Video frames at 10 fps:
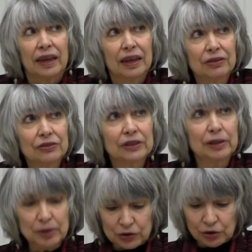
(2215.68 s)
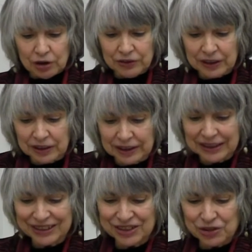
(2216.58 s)
If
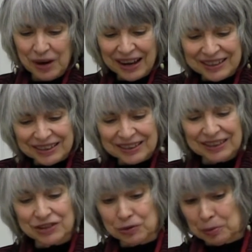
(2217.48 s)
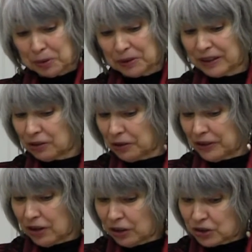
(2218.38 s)
limitrophically contracted into a political
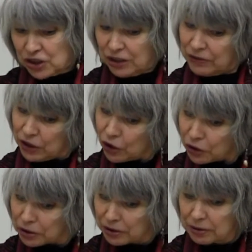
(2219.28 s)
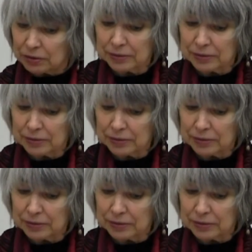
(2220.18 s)
theology of the earth,